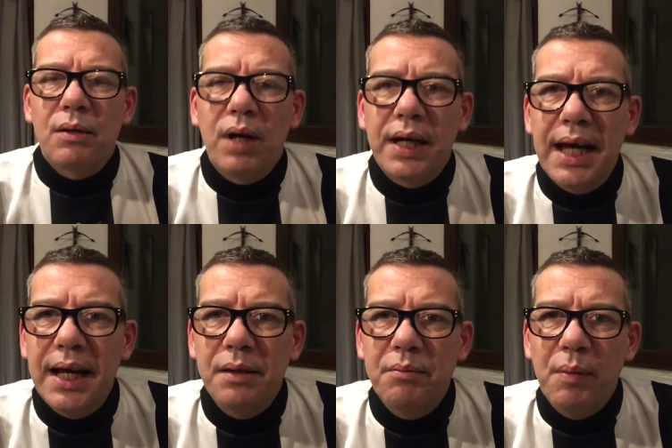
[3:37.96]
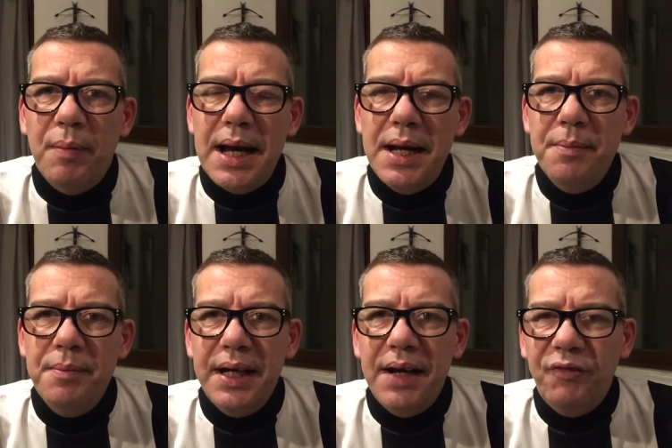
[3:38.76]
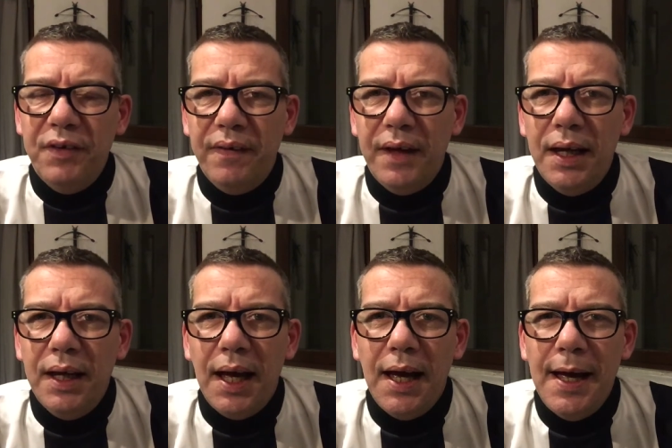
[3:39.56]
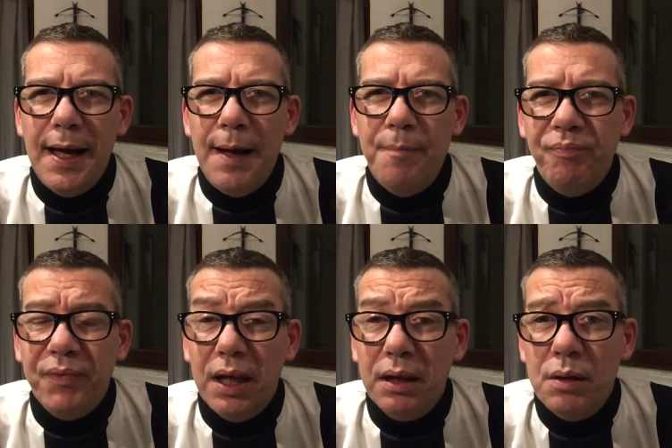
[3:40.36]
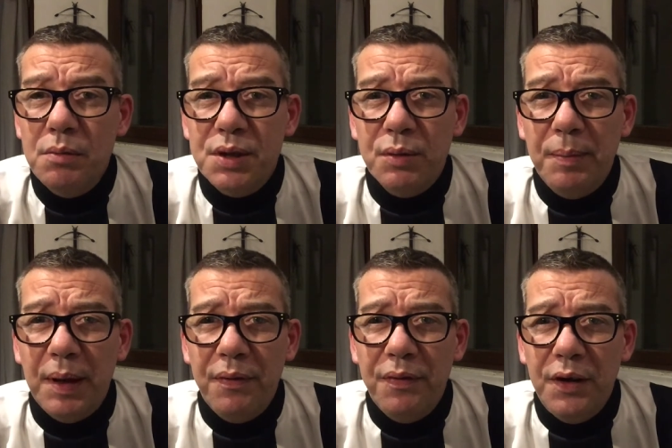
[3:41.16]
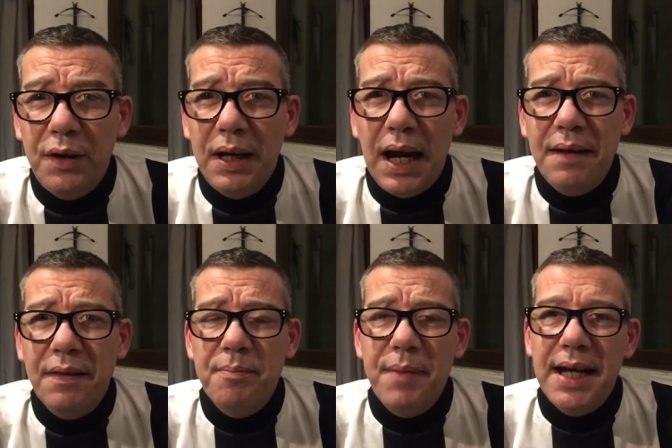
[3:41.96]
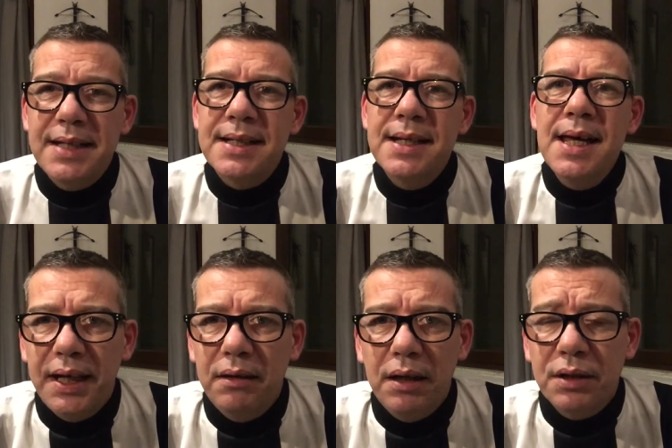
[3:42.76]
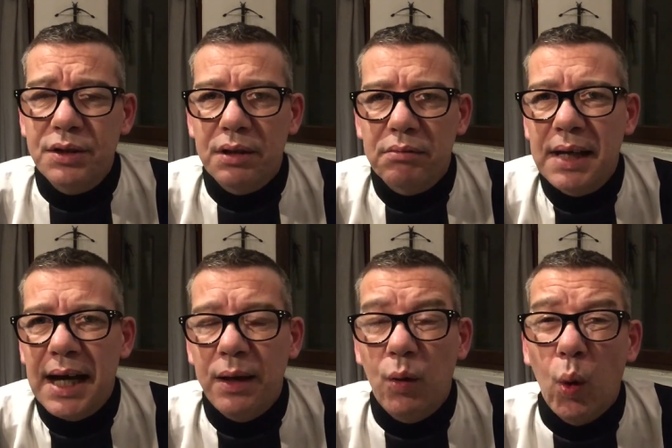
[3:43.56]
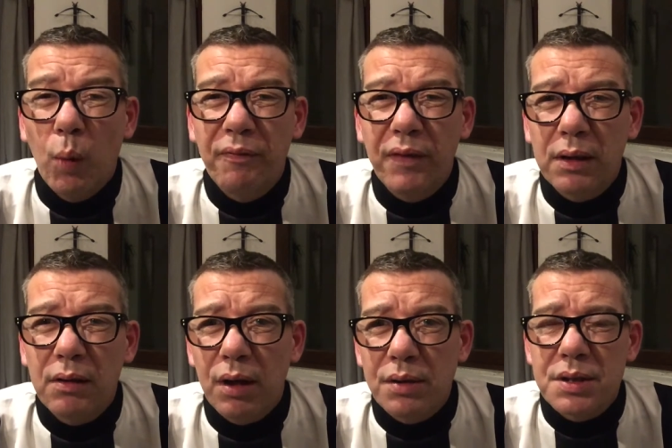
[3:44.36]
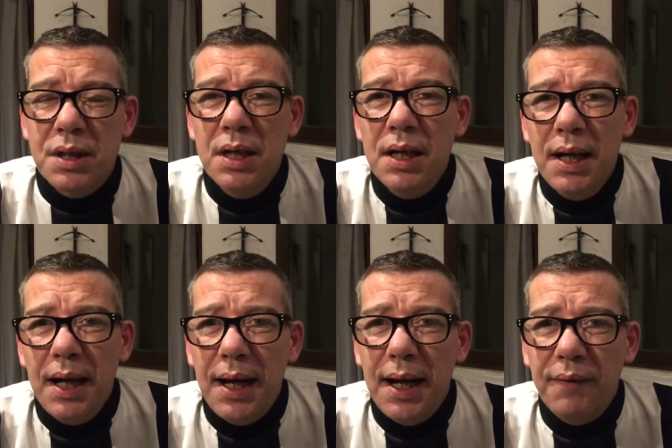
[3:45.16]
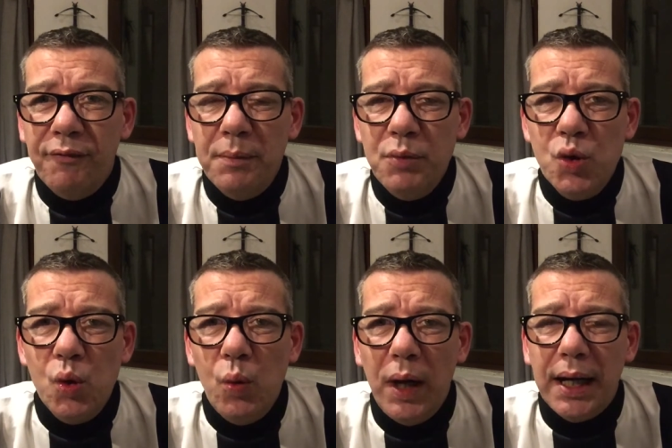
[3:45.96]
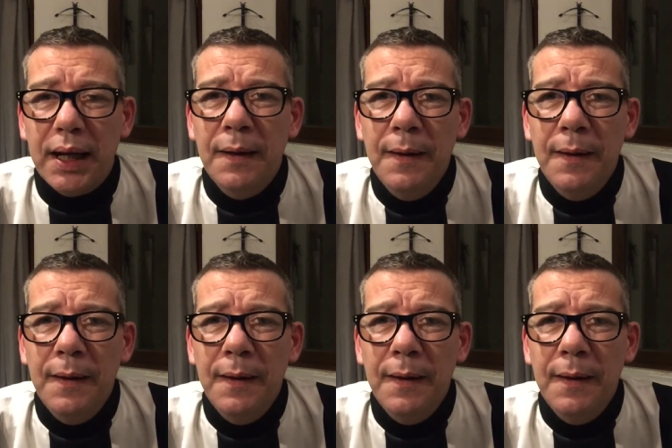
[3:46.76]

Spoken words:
were gaining momentum and everything, it comes to about 39th minute in. It's a kind of hopeful cross from Joe Willock.